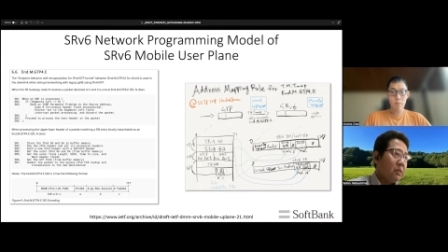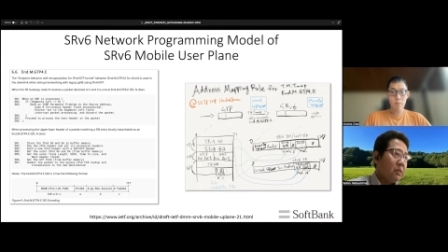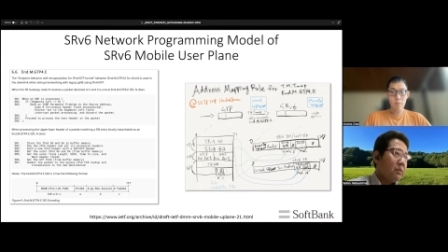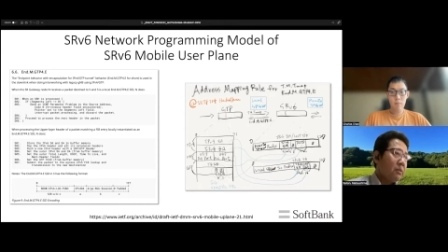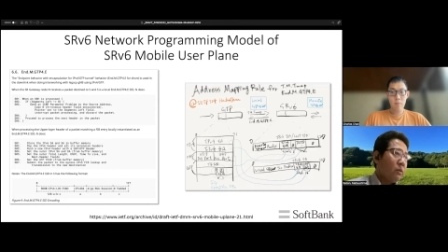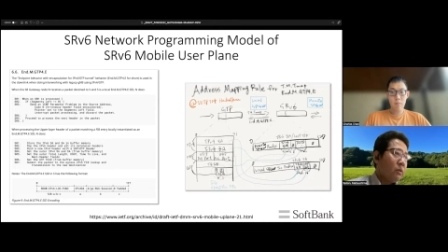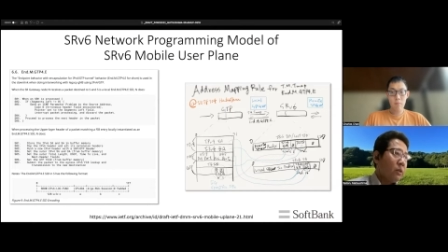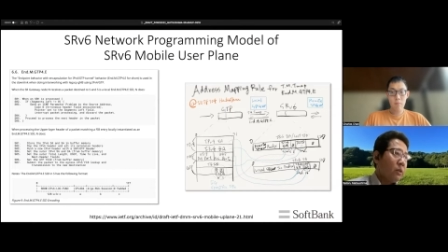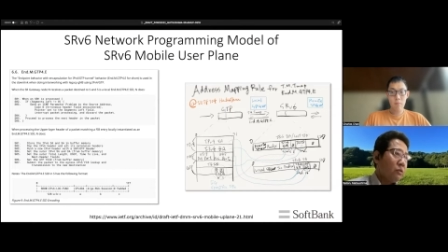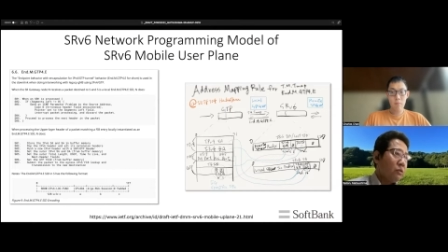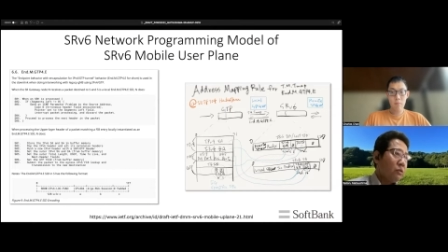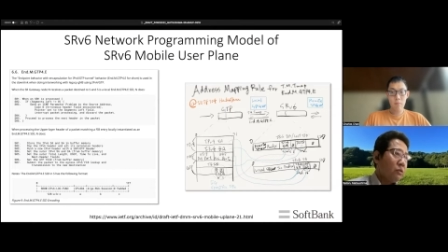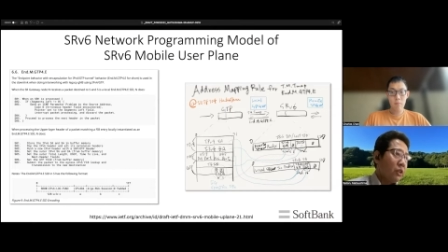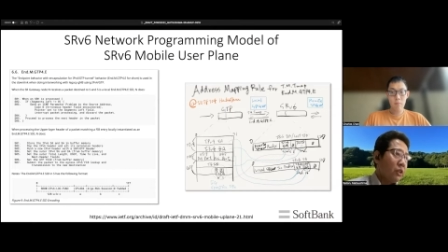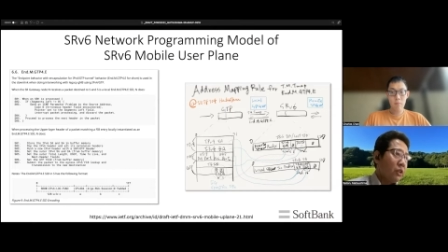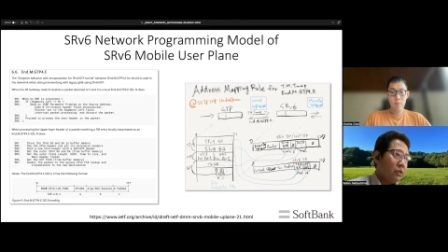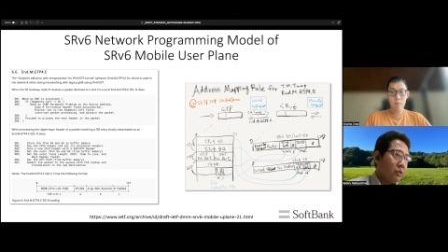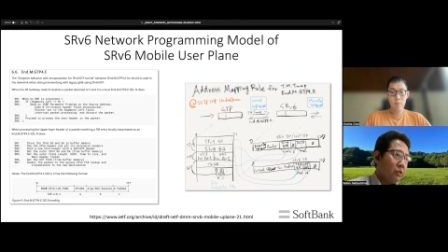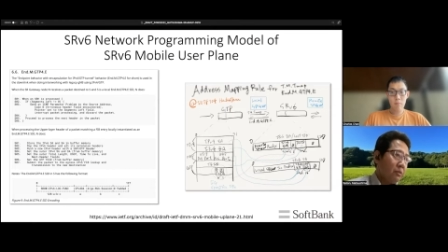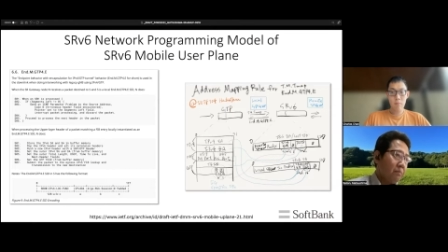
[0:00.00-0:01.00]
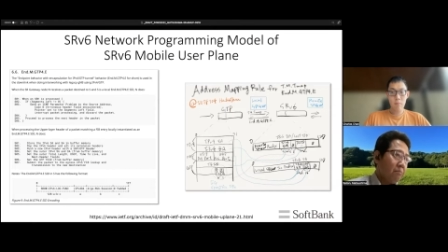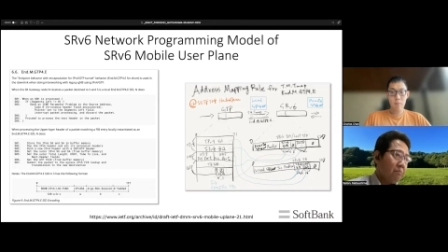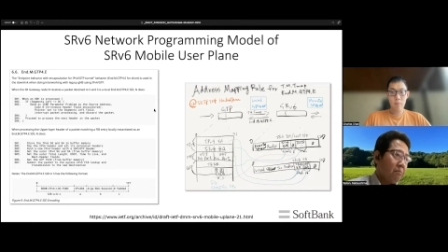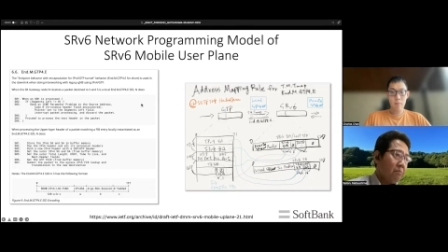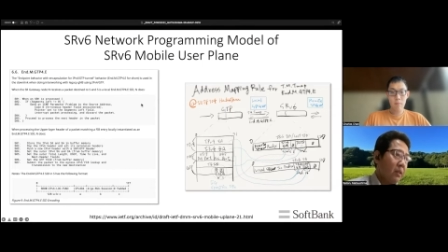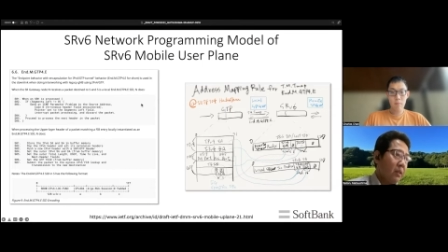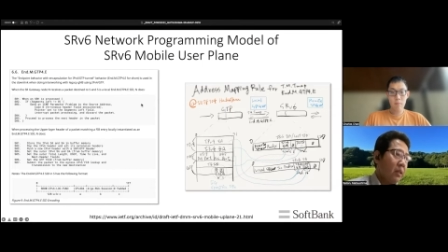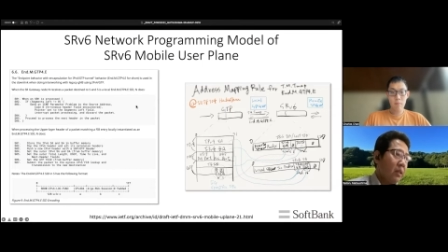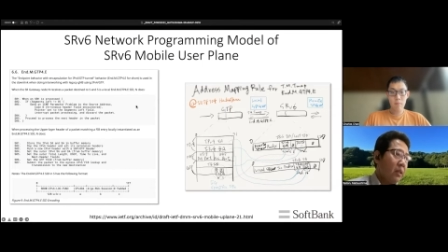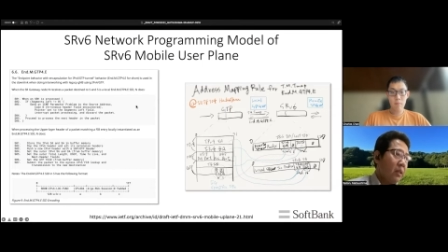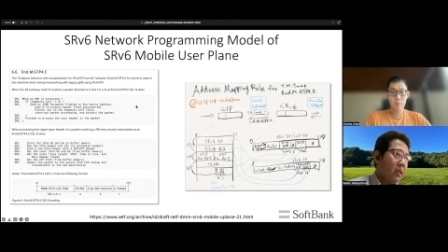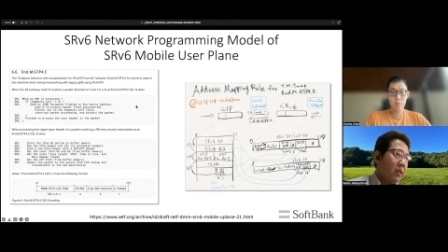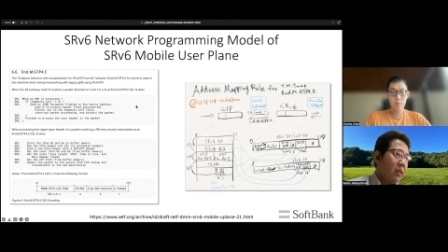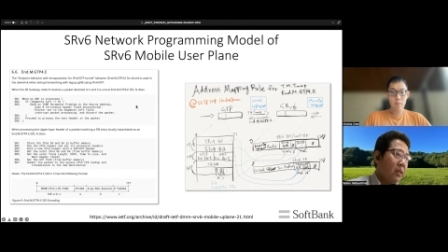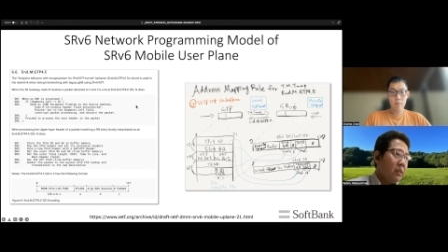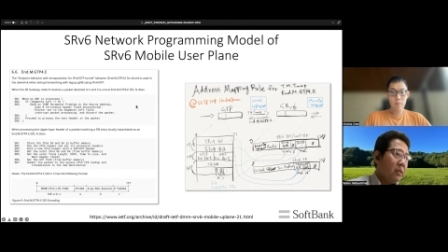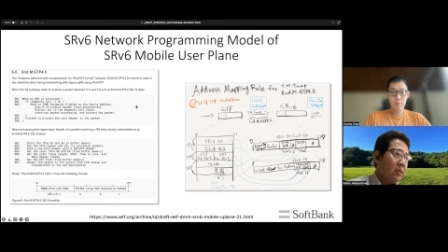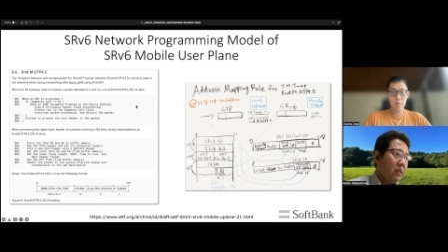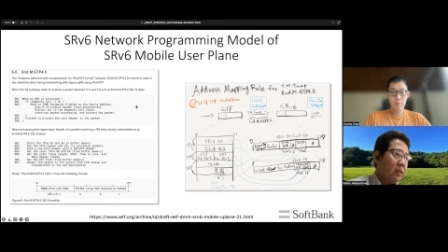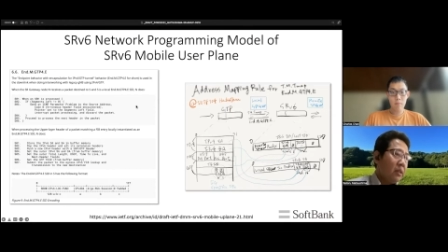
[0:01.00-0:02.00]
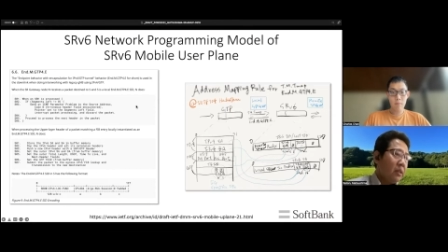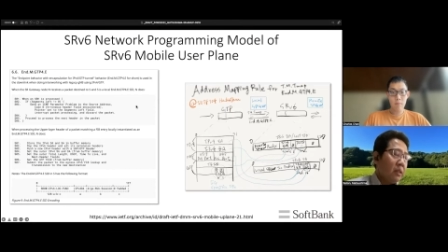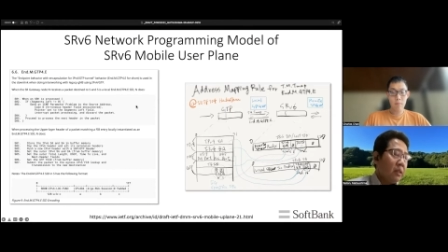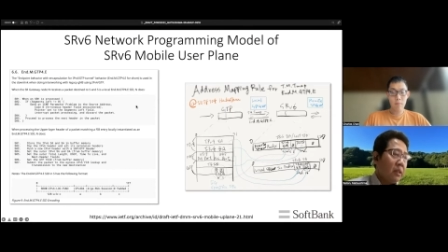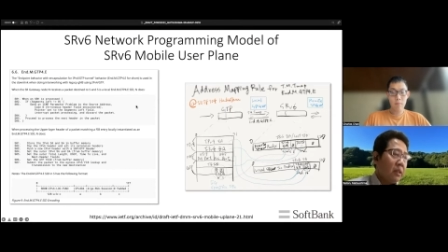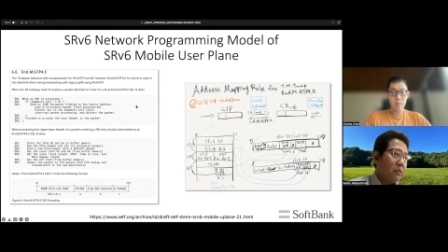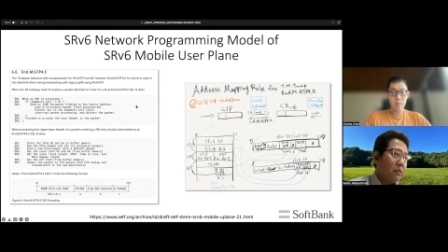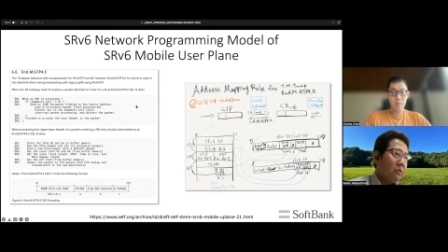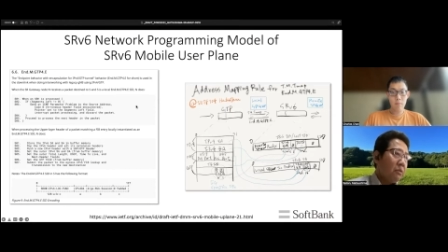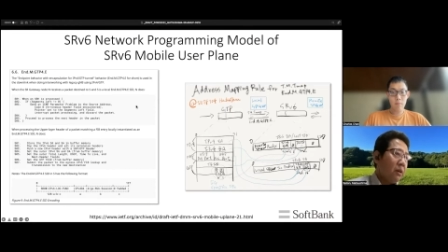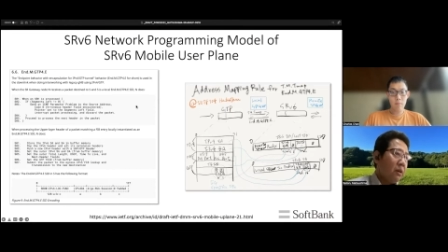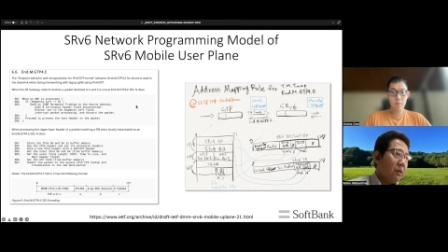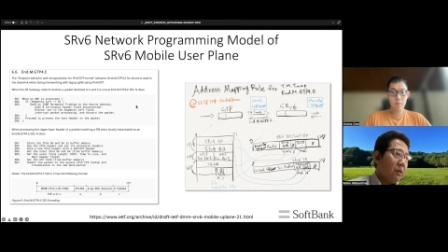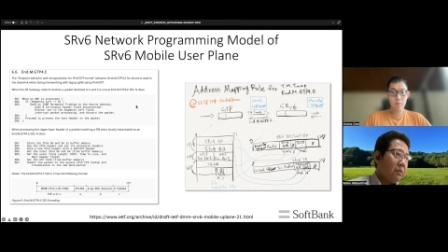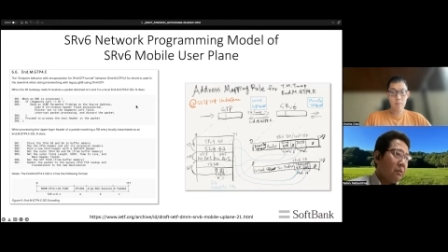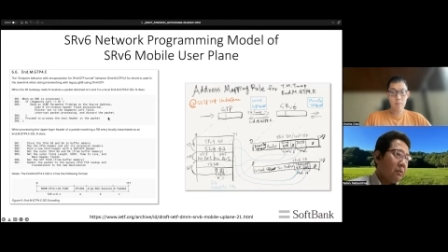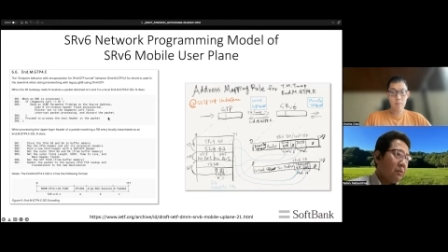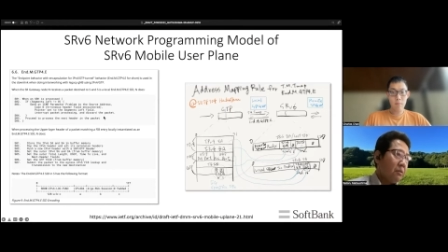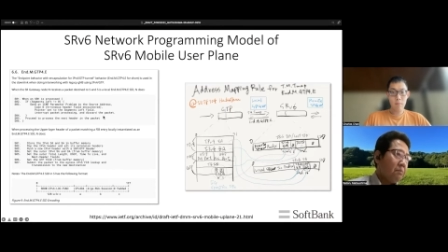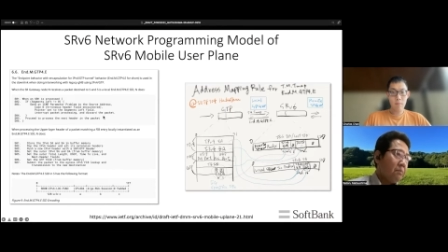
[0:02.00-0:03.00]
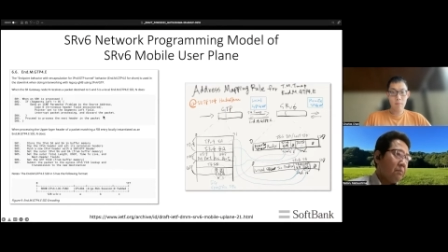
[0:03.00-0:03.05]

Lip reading: translation in the internet routes.